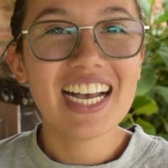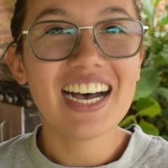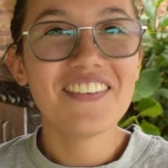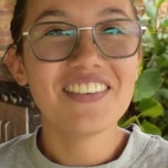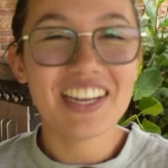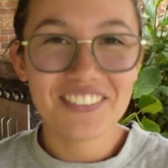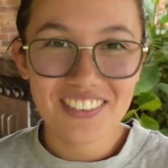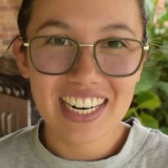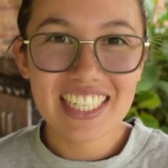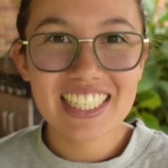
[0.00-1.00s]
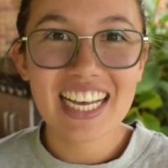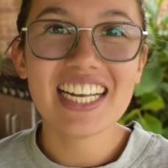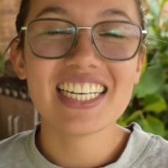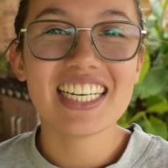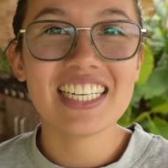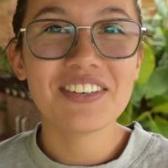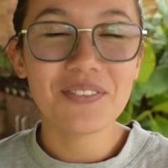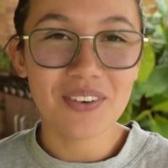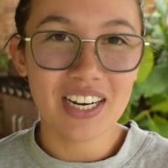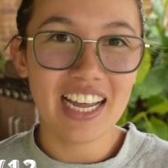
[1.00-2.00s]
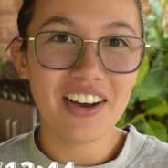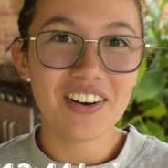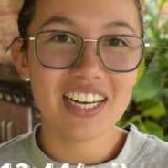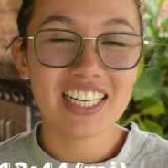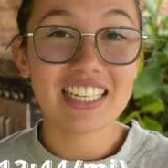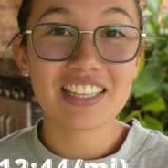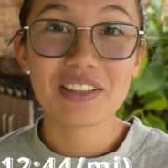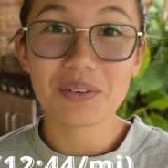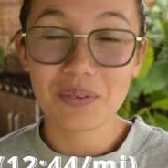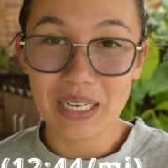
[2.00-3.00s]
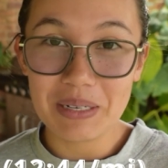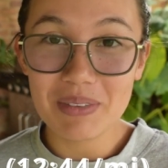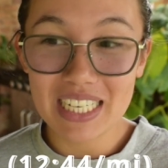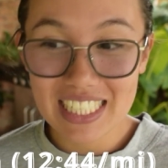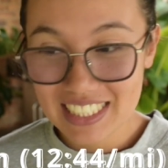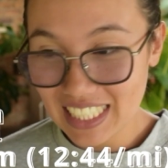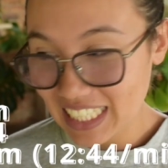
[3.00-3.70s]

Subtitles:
I ran that in 1 hour and 3 minutes,